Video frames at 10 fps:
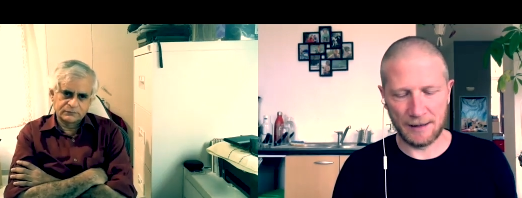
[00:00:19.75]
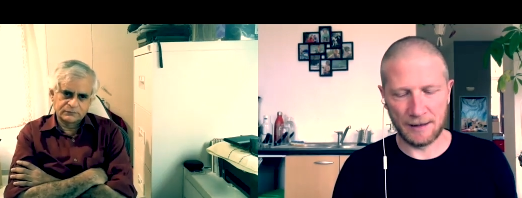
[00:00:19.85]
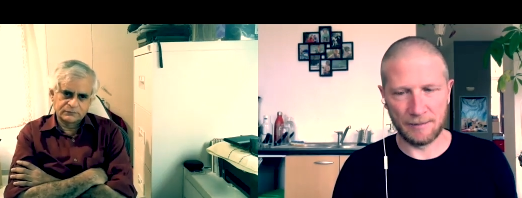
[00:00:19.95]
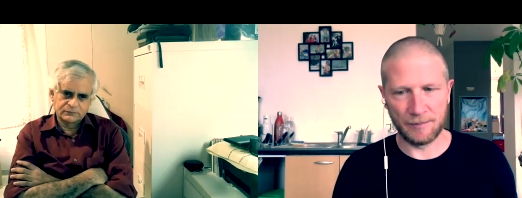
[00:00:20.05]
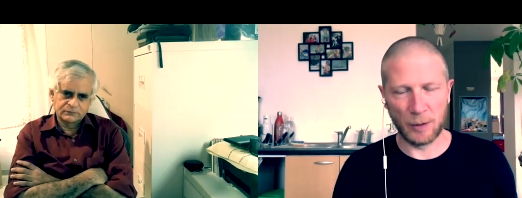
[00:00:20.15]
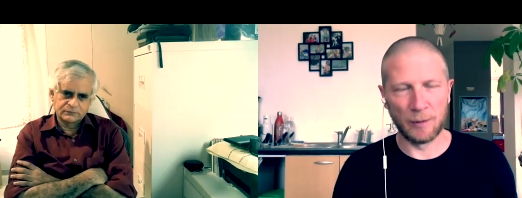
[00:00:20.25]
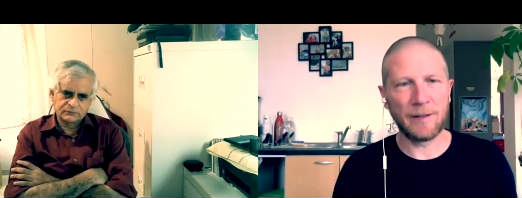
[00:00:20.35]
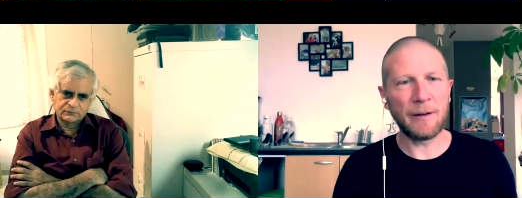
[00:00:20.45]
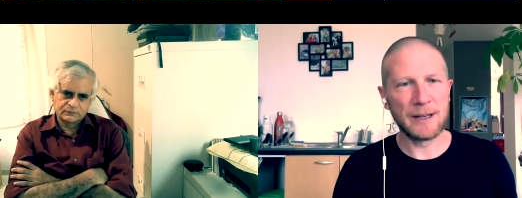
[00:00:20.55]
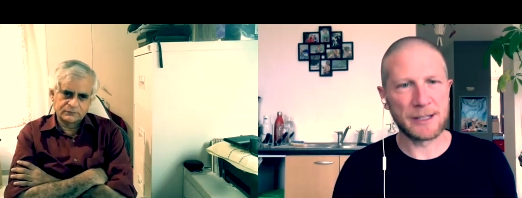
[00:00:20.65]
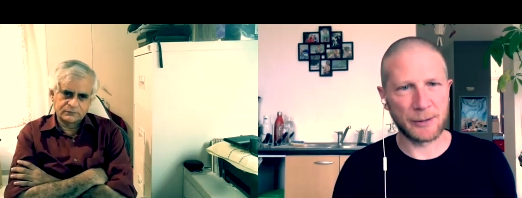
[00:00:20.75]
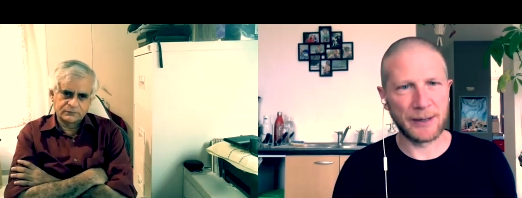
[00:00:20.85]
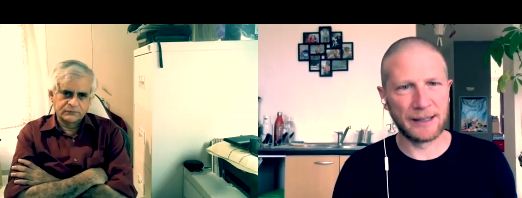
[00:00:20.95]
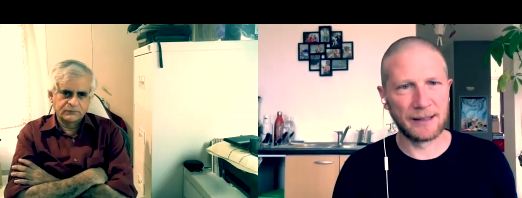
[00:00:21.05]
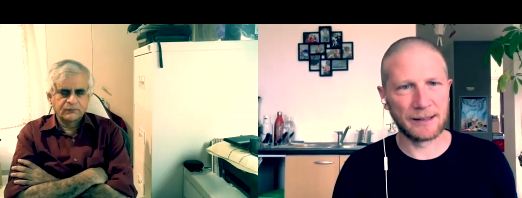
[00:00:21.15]
Speaker 1: um, a very
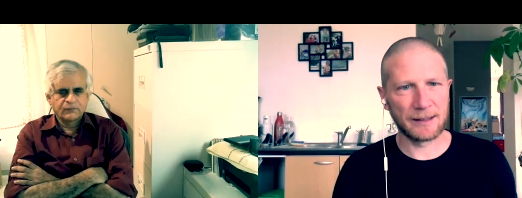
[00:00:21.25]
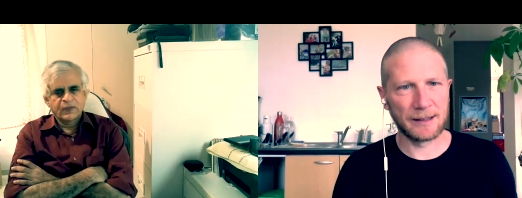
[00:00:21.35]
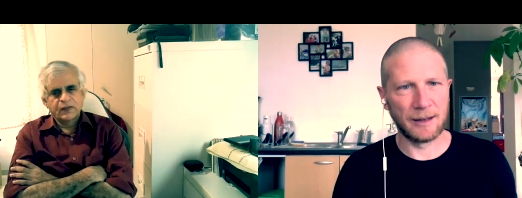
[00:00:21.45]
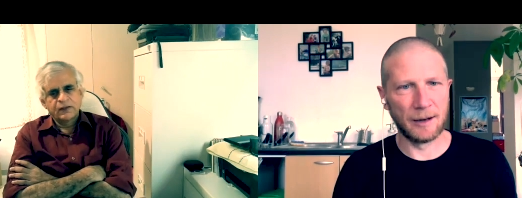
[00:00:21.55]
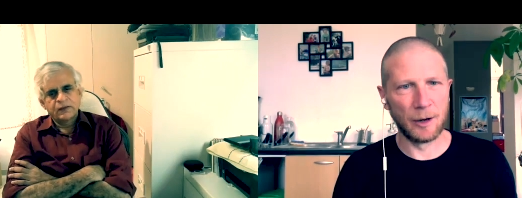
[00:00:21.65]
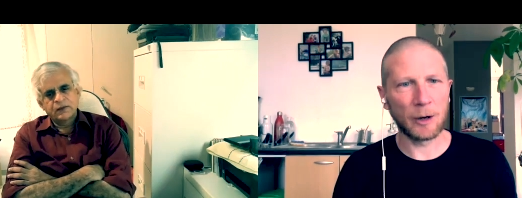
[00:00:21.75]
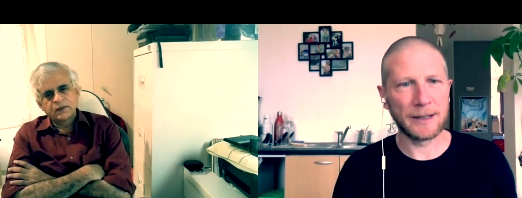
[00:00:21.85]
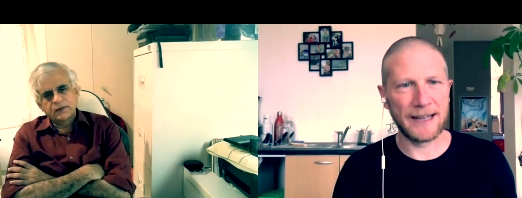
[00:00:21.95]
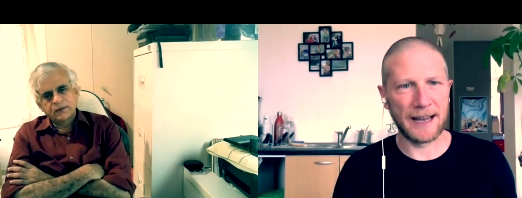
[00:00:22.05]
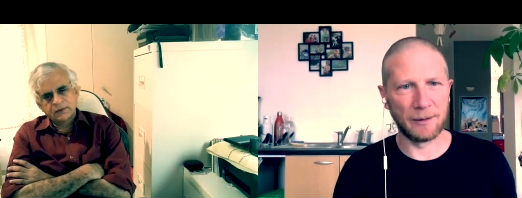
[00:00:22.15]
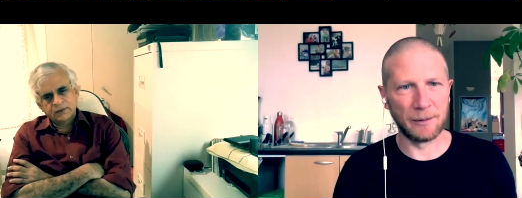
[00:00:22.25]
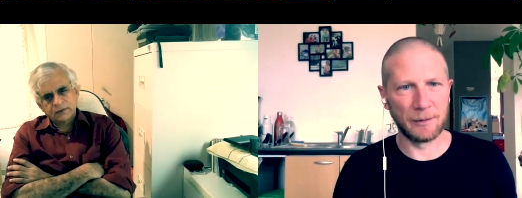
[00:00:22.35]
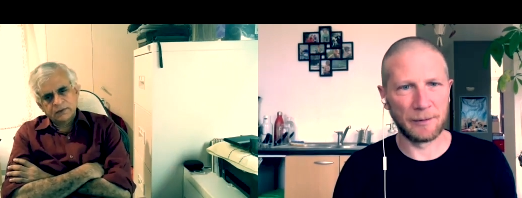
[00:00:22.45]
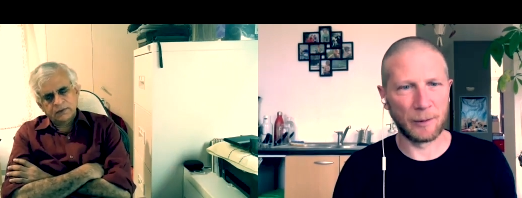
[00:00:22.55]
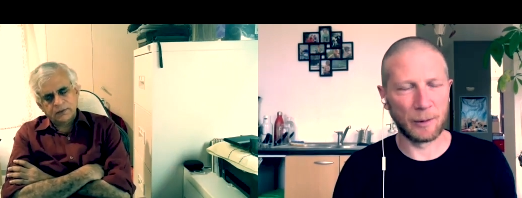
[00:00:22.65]
strict uh,
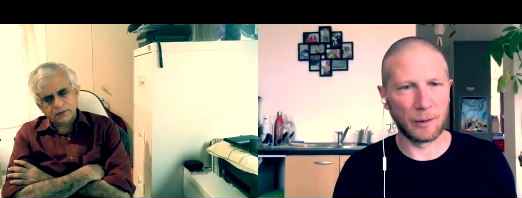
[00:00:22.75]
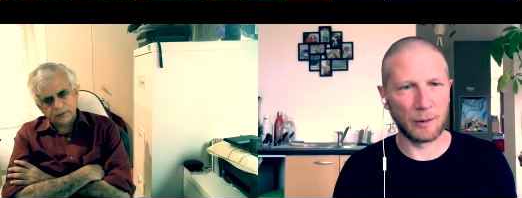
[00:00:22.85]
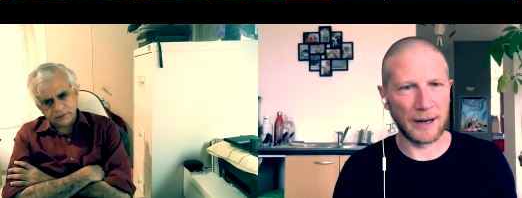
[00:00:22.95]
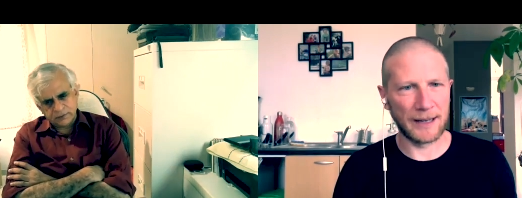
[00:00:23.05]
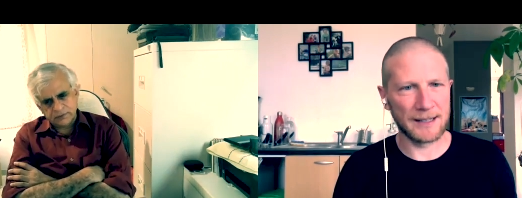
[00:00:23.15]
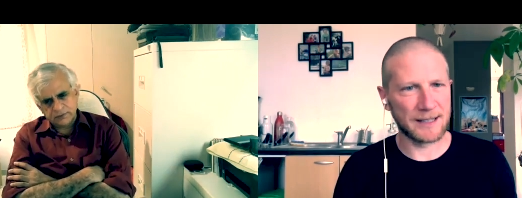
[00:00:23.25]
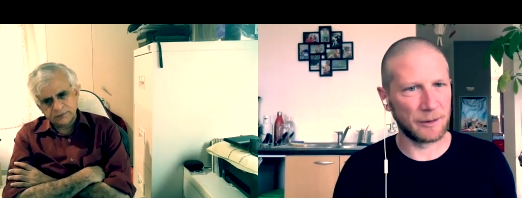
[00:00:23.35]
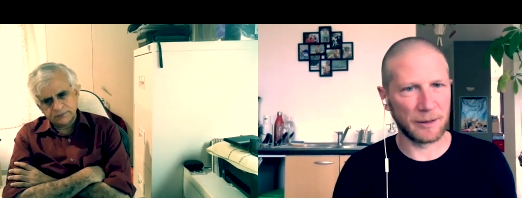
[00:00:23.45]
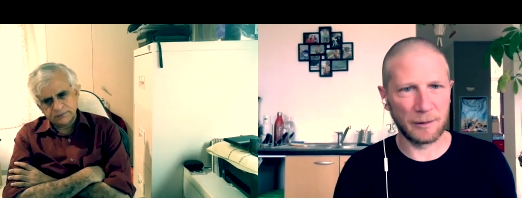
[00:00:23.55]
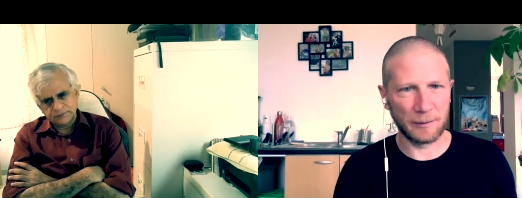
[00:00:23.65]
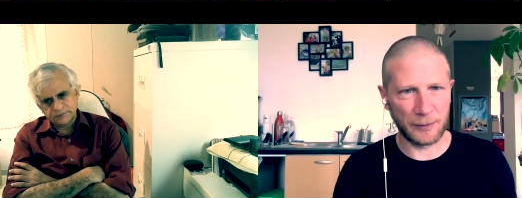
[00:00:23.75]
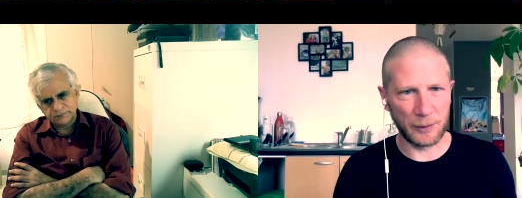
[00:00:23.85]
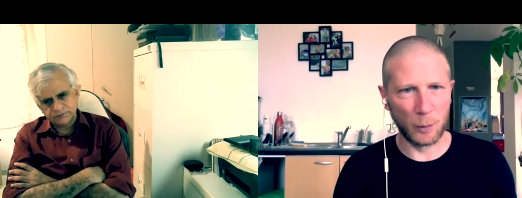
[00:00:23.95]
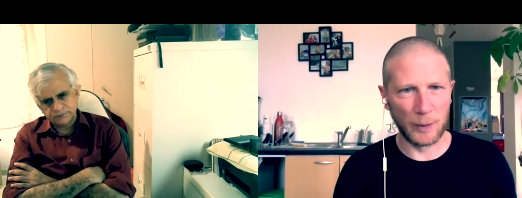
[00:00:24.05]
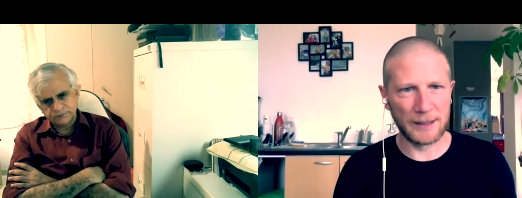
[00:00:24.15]
lockdown for, I guess, another
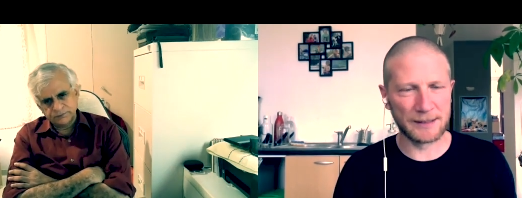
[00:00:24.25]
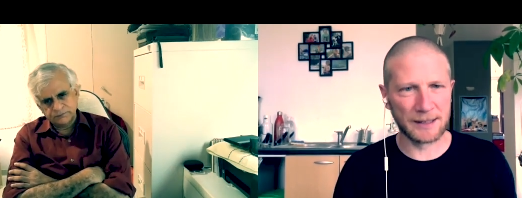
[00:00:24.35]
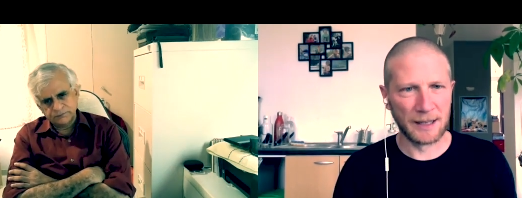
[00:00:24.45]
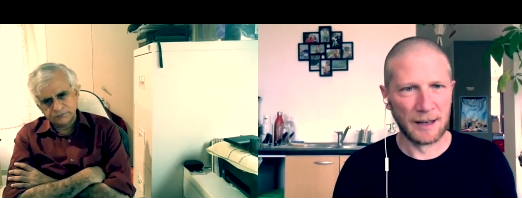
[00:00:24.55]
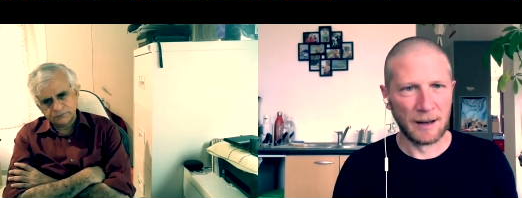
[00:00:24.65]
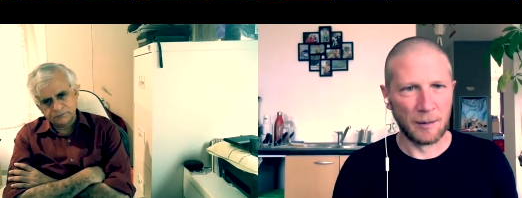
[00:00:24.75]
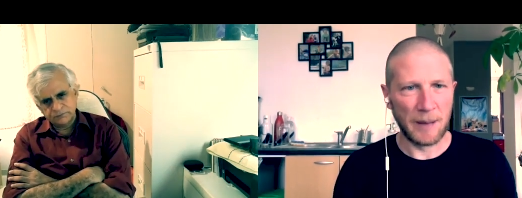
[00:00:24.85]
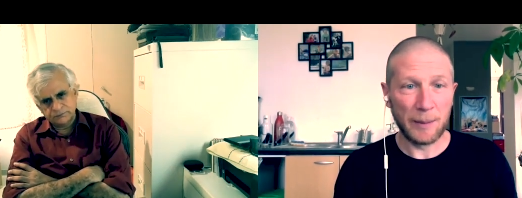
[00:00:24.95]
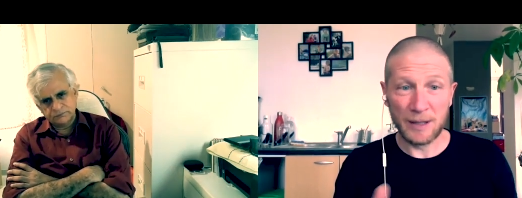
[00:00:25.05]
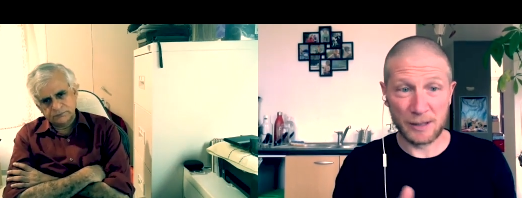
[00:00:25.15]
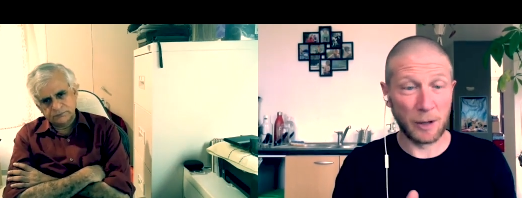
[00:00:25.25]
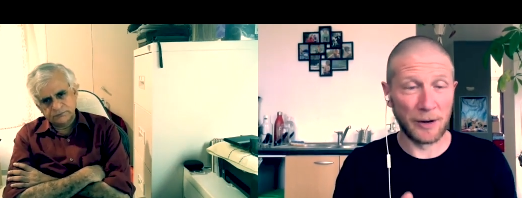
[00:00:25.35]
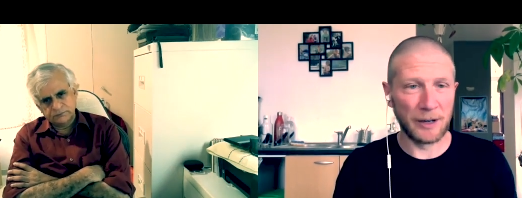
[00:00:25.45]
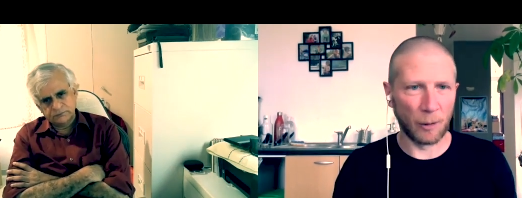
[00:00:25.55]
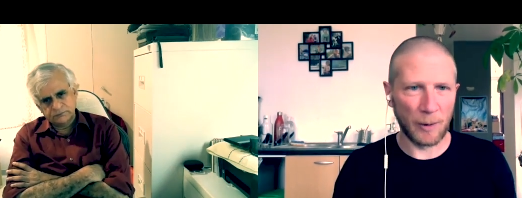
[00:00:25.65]
few weeks. Maybe he's done
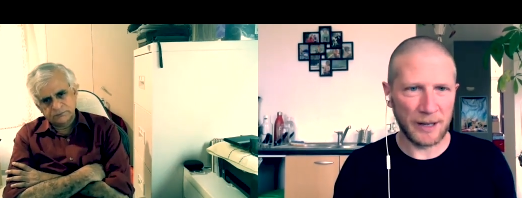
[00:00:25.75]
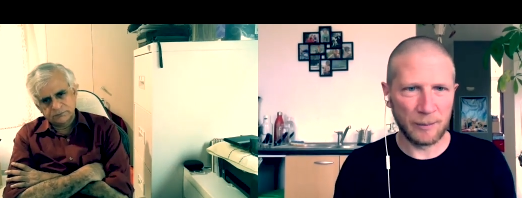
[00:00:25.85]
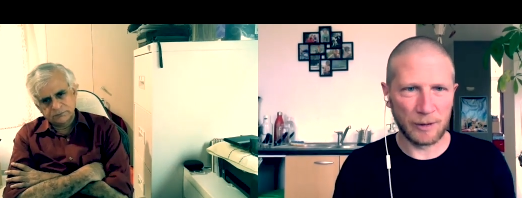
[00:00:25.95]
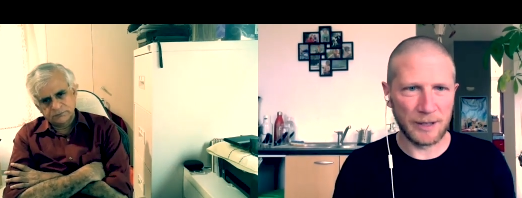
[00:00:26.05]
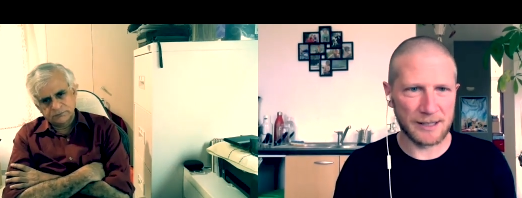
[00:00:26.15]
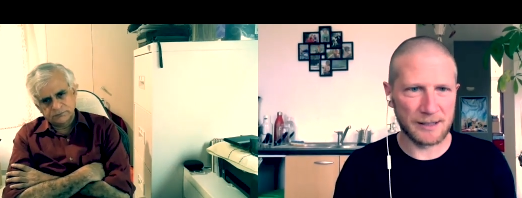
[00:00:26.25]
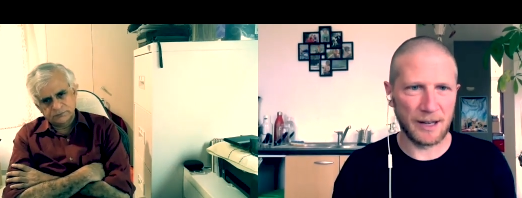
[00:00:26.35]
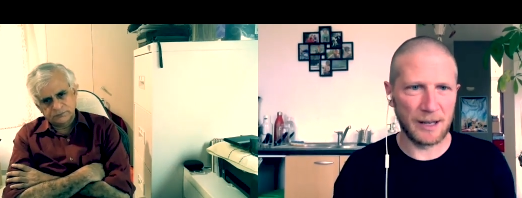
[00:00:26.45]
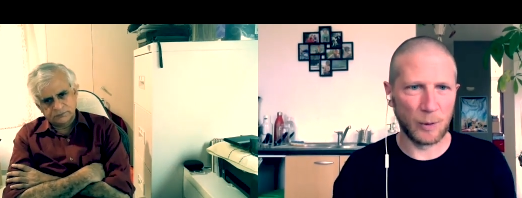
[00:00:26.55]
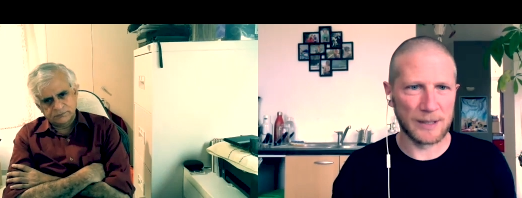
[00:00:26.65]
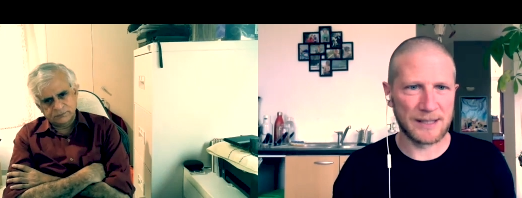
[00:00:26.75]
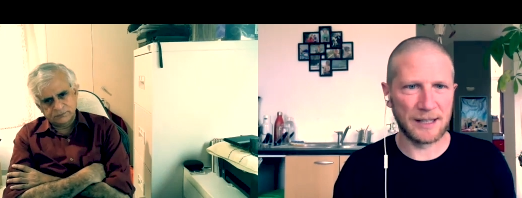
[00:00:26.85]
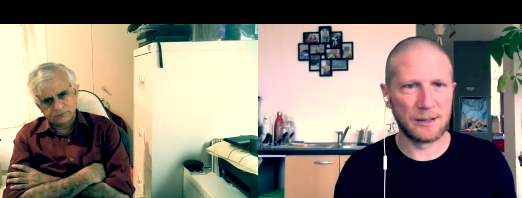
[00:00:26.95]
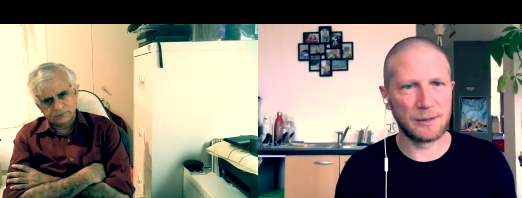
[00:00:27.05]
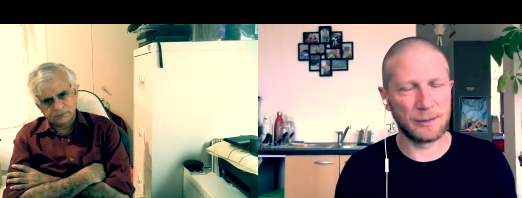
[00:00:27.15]
it already, but yesterday he was set
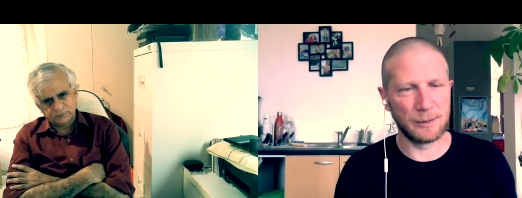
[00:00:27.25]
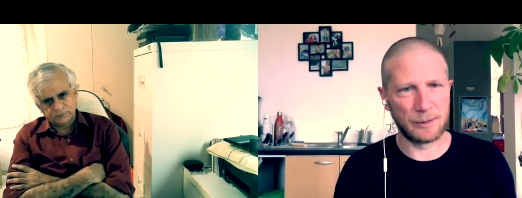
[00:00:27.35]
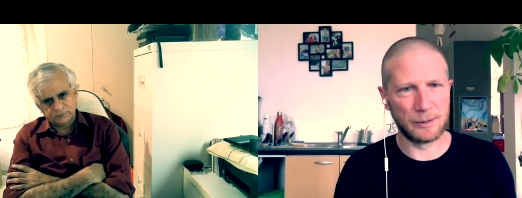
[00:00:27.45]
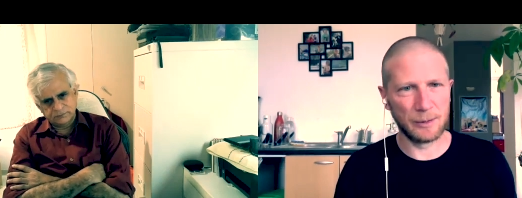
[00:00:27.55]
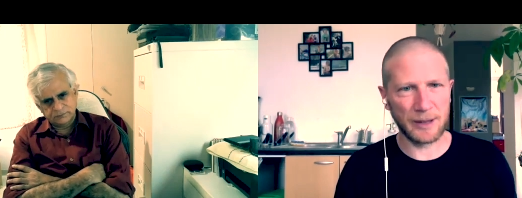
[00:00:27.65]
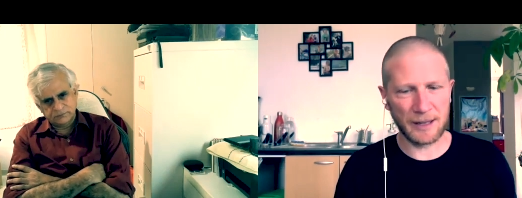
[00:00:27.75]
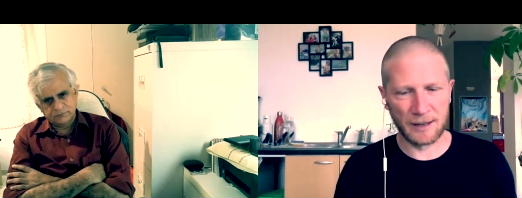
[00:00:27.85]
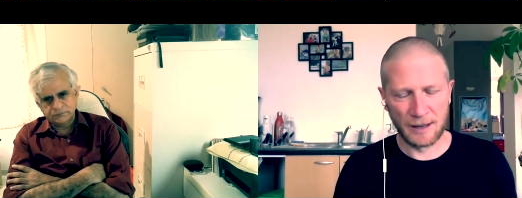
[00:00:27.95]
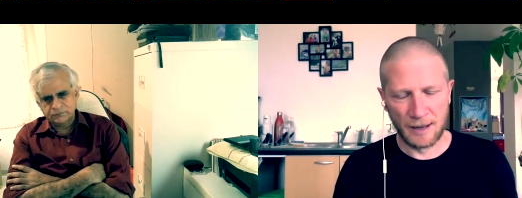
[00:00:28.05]
to, to do that.